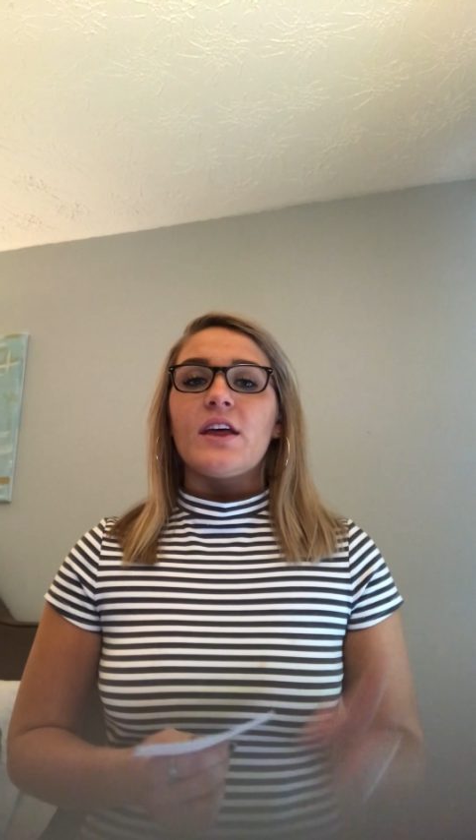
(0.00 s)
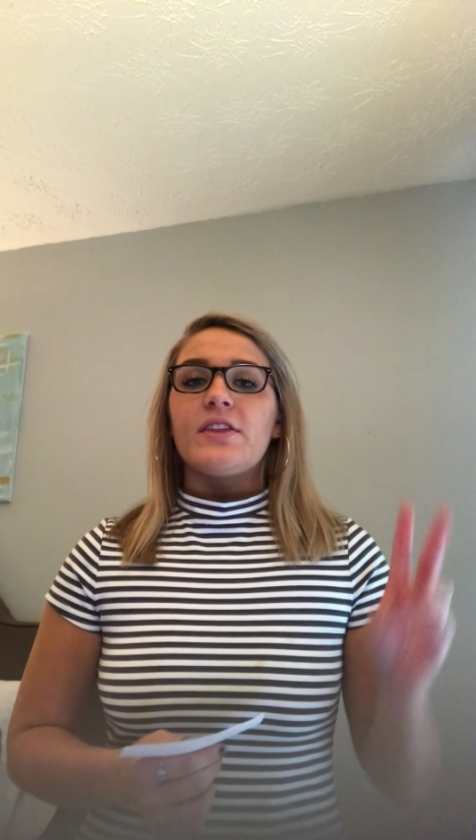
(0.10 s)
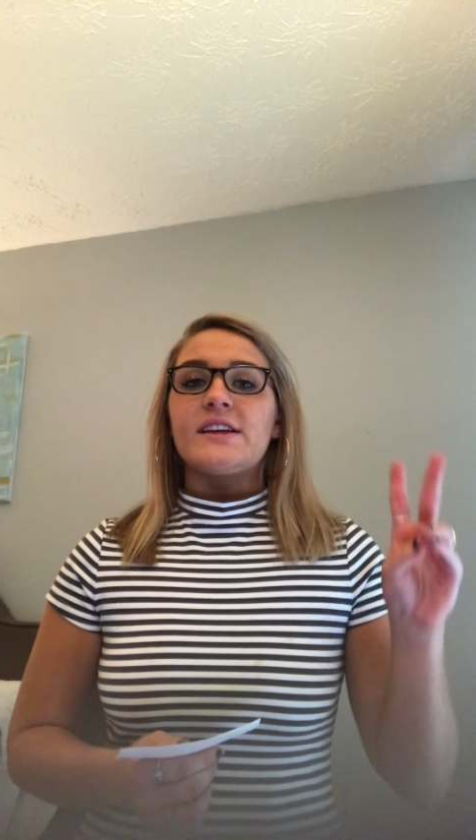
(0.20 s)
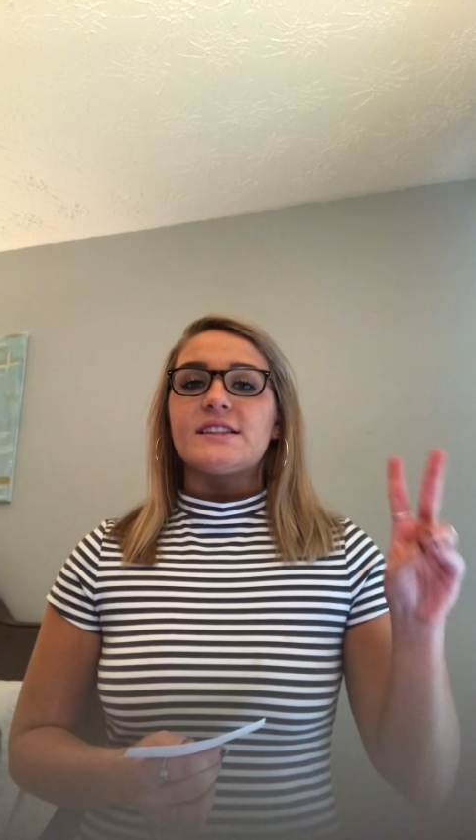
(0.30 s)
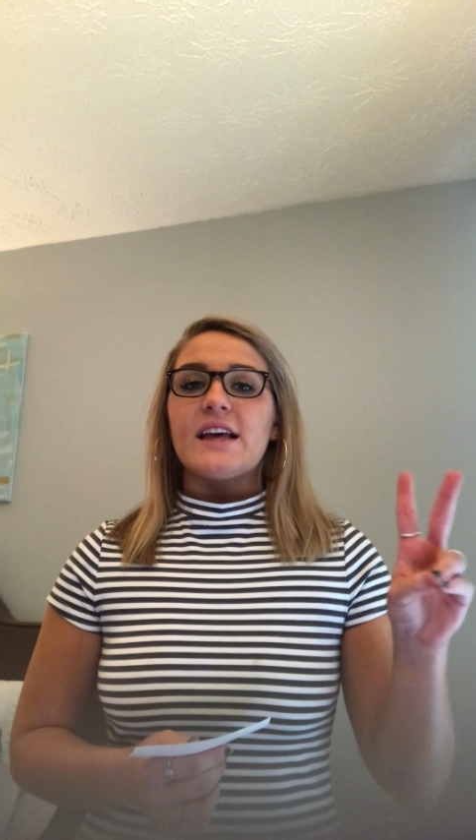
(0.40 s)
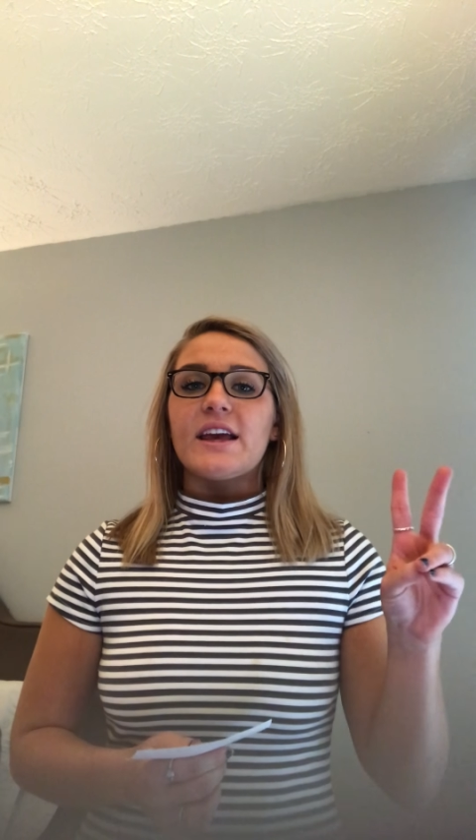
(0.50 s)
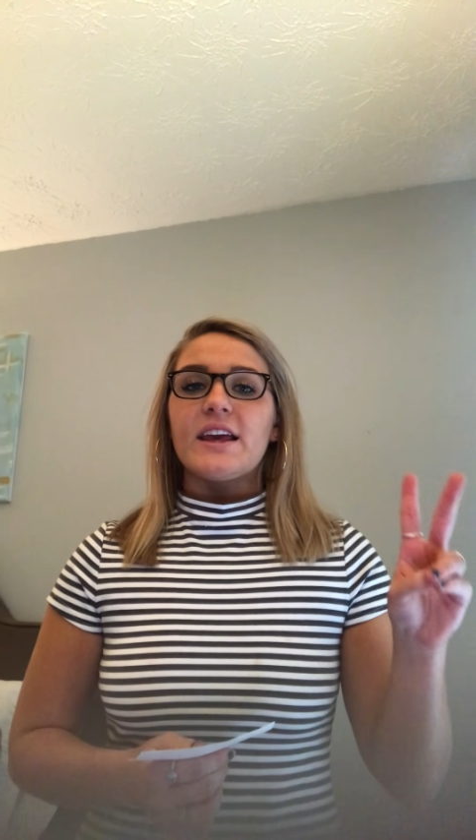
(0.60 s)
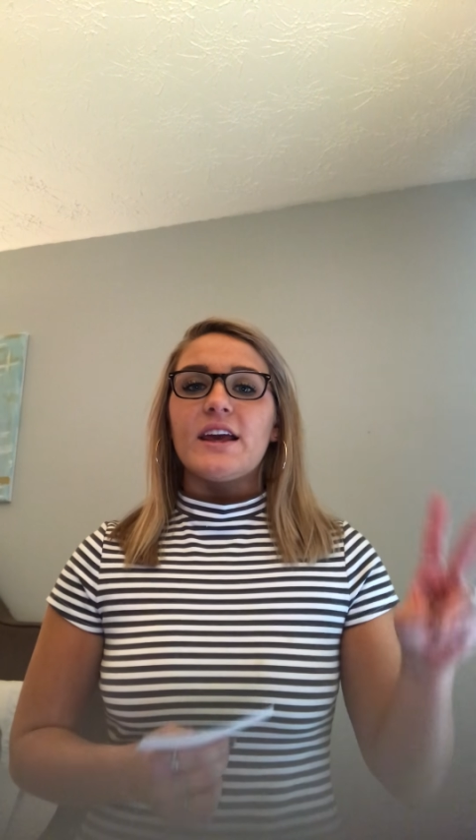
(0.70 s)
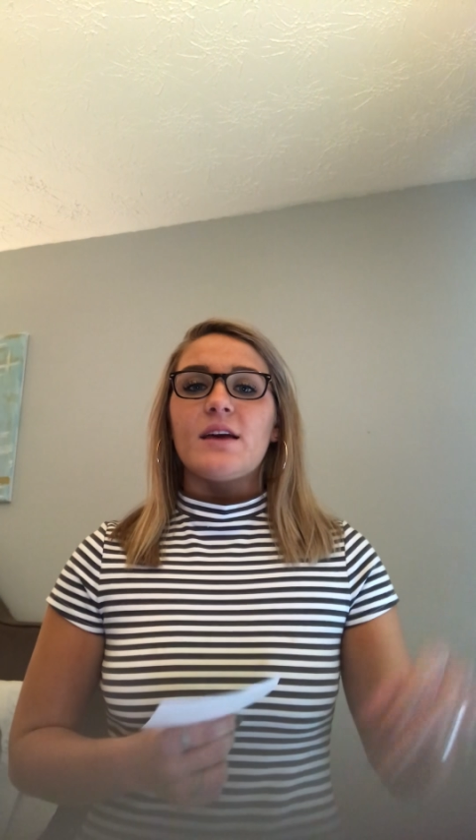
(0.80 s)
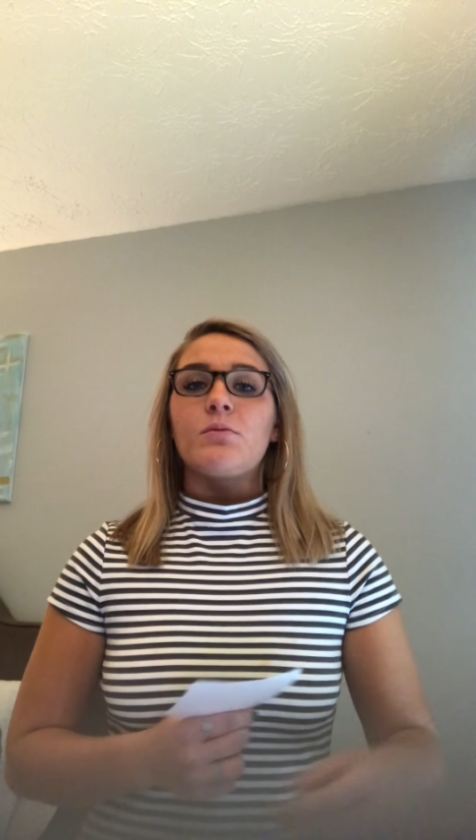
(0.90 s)
The
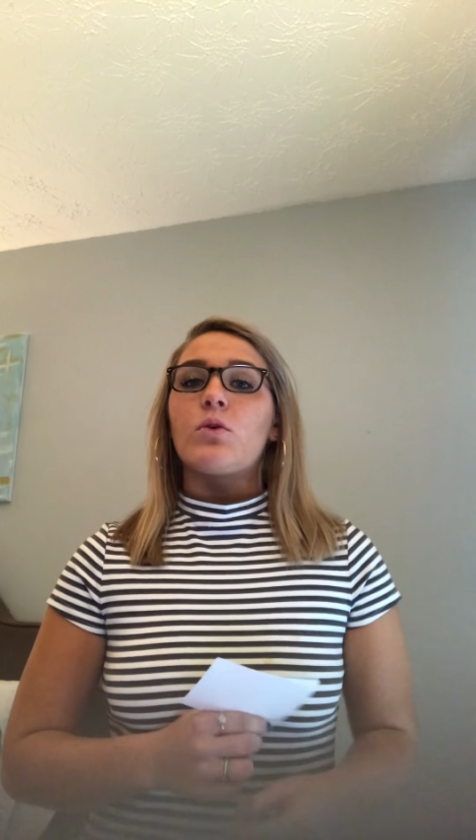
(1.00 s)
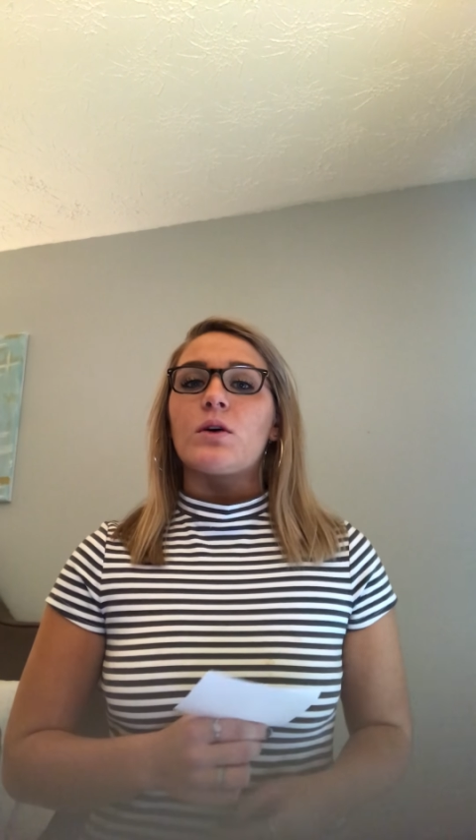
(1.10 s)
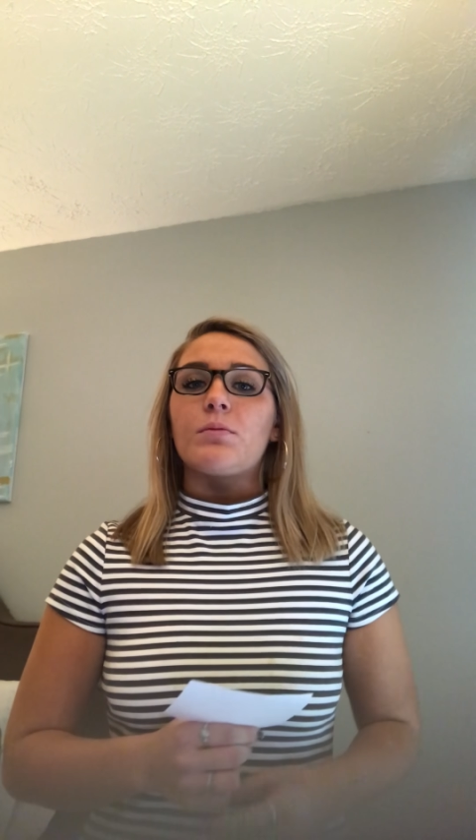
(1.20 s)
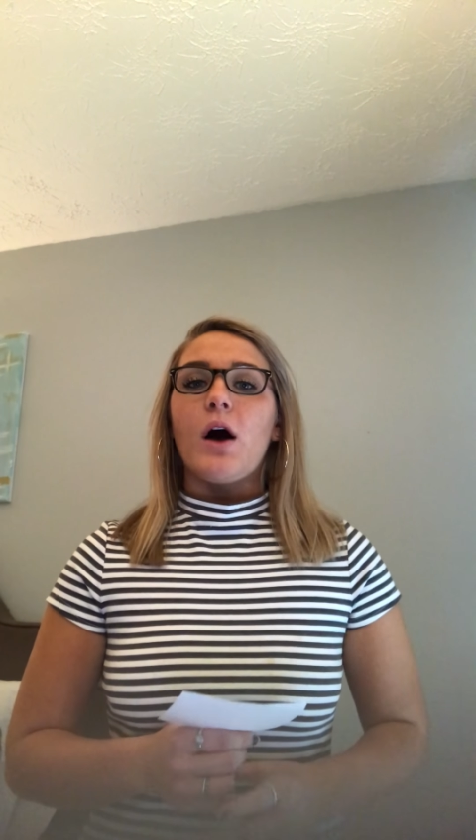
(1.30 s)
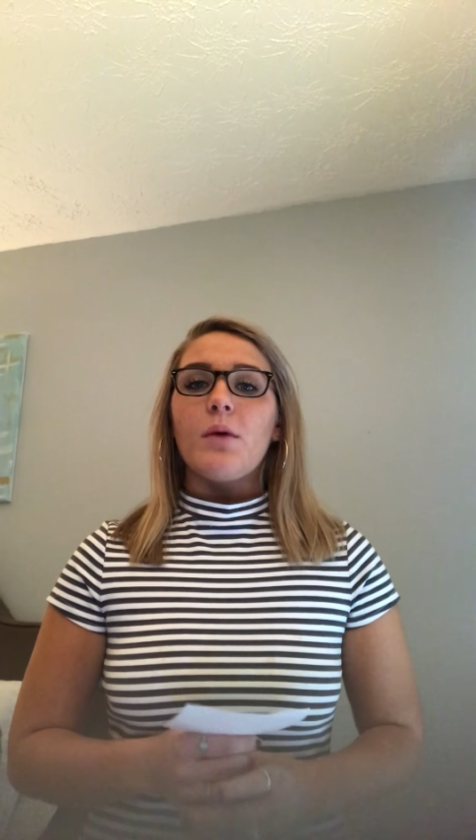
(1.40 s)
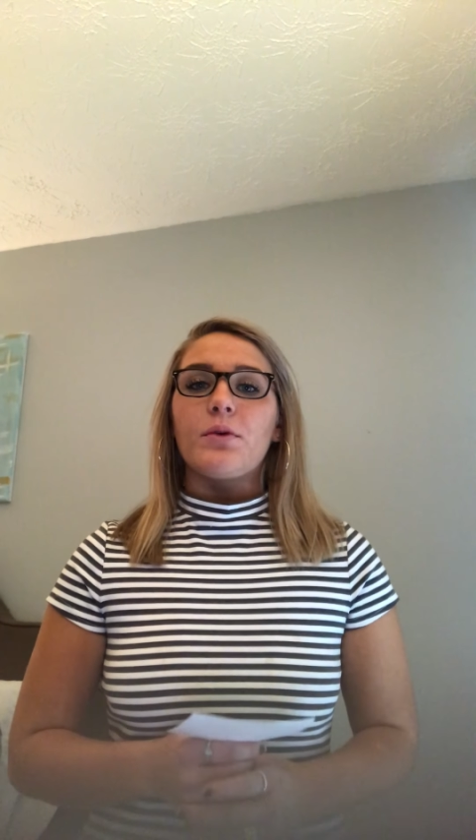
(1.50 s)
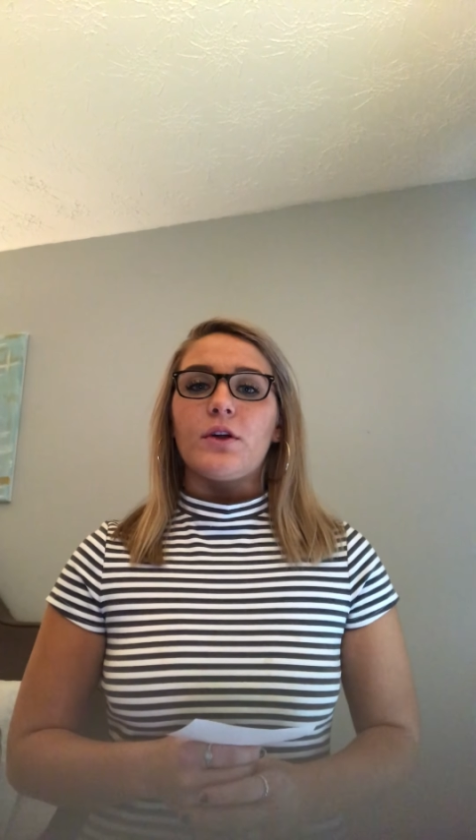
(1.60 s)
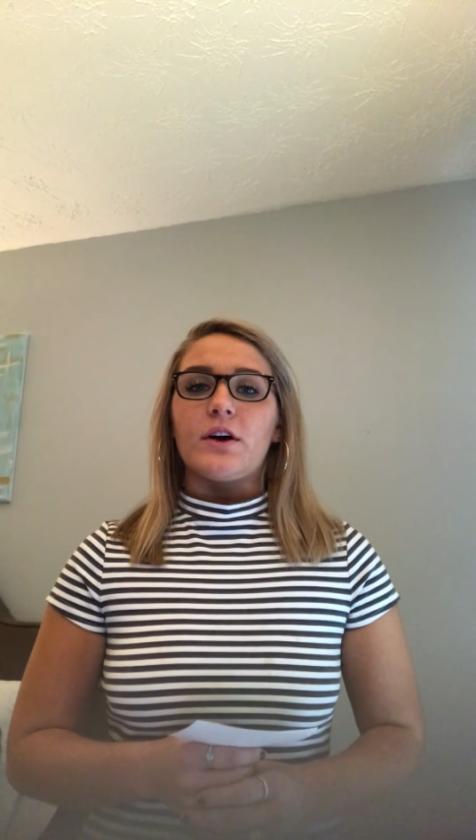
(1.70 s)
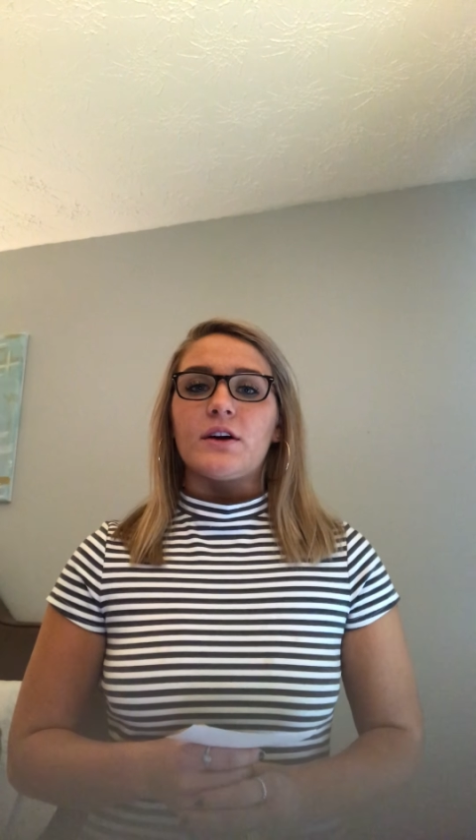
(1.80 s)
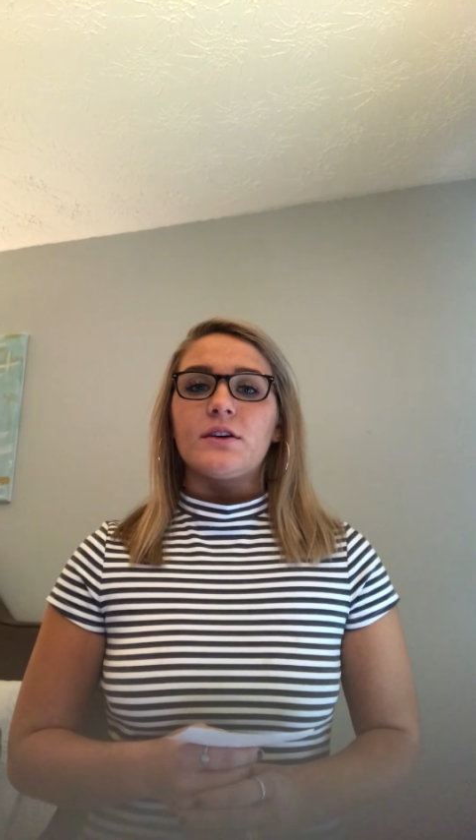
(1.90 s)
second and more
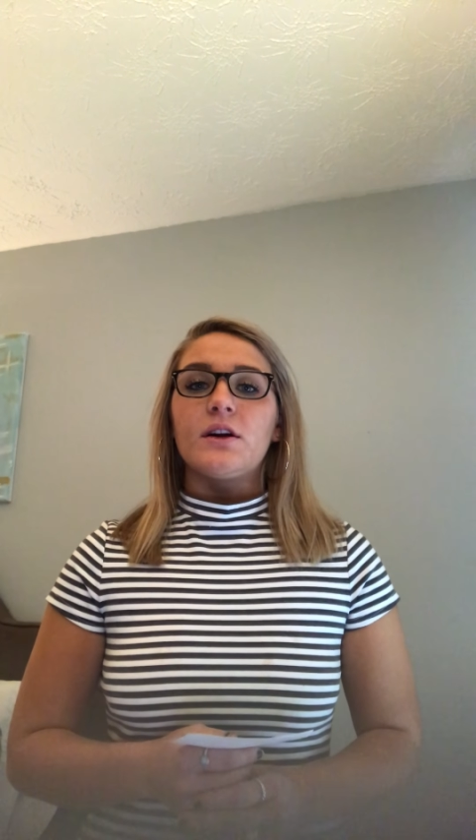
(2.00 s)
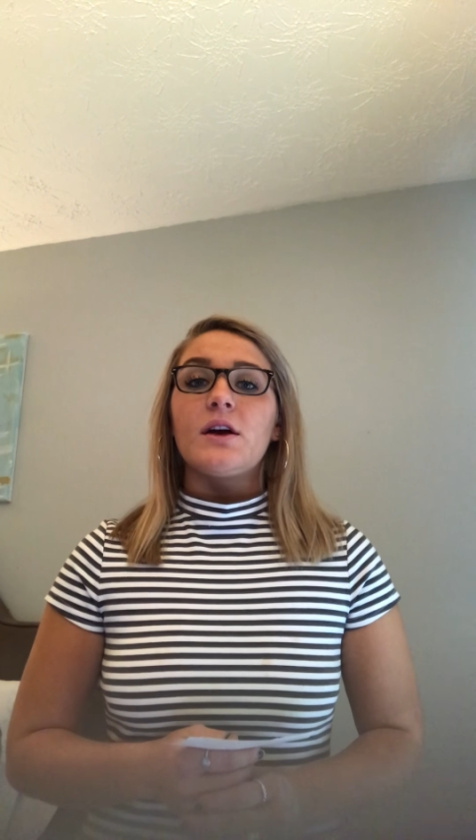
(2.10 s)
popular